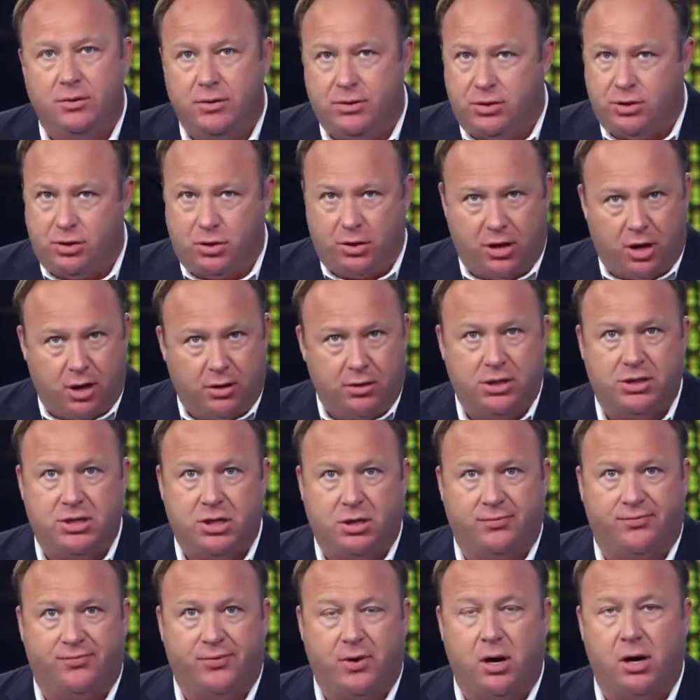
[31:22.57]
You're hearing
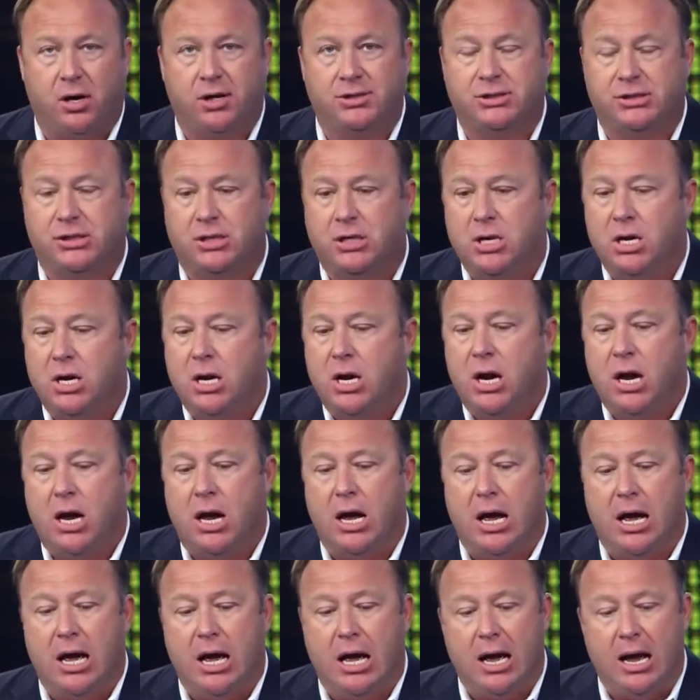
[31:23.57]
this here first.
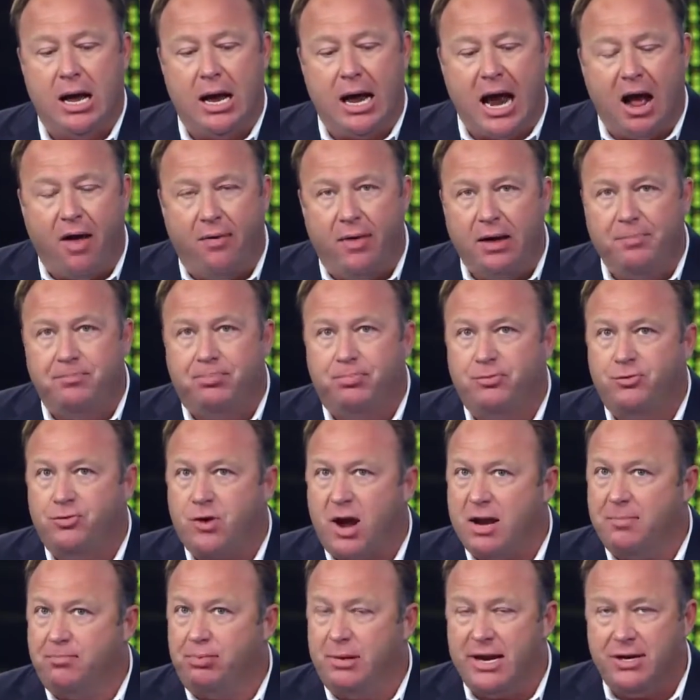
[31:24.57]
How they
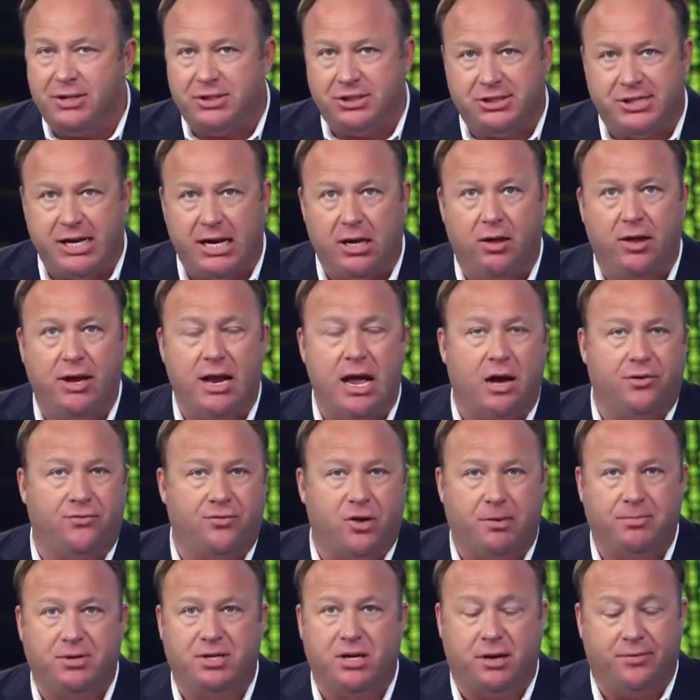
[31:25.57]
try to plan to steal it,
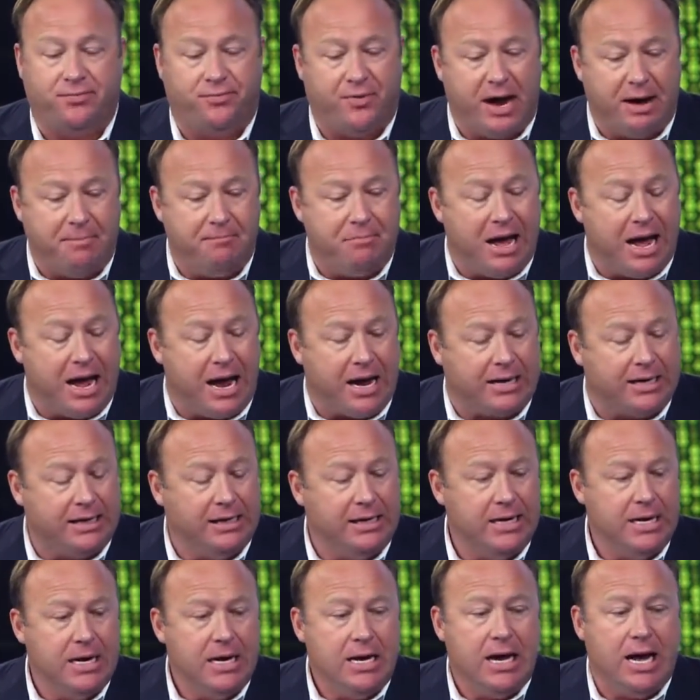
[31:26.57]
how Trump's going to fight
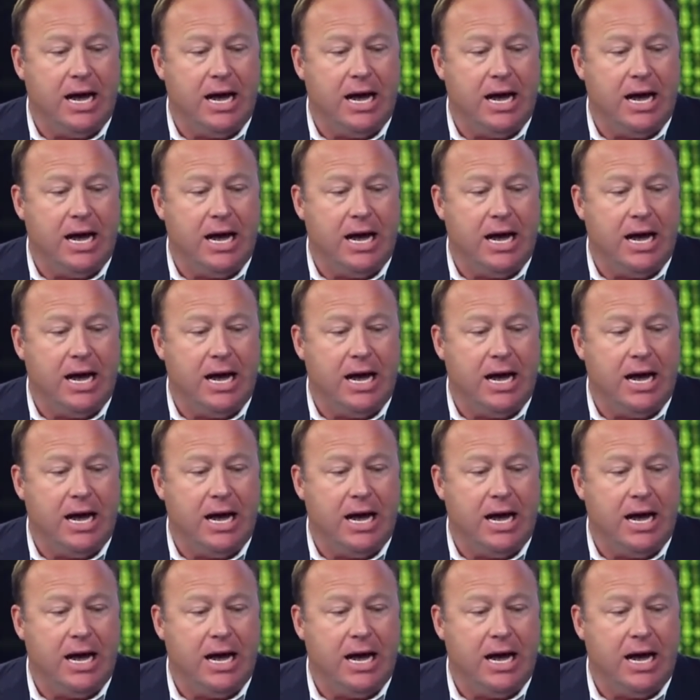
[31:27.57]
back.